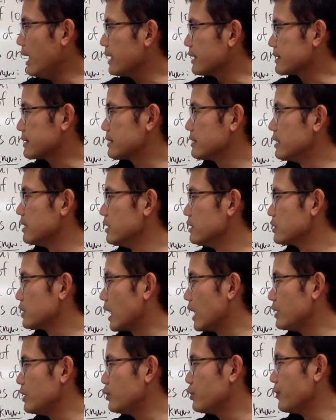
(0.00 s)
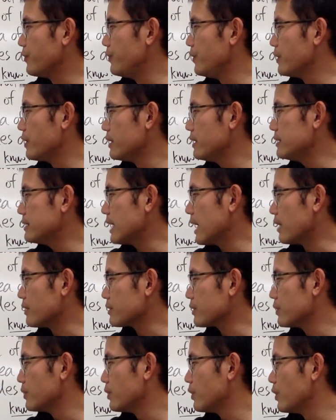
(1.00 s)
x. So I need to figure this out.